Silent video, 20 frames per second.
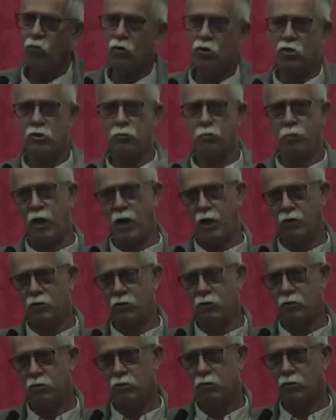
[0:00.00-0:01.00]

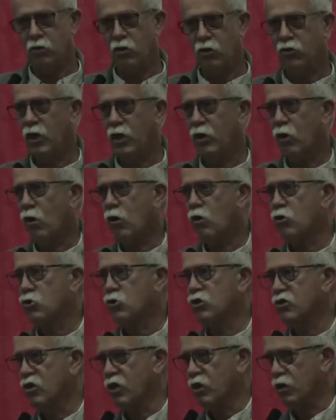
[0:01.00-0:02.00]
respect, that they
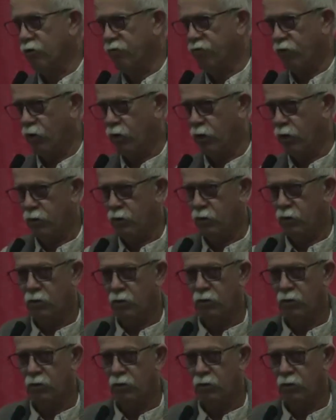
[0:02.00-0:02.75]
aren't dignified,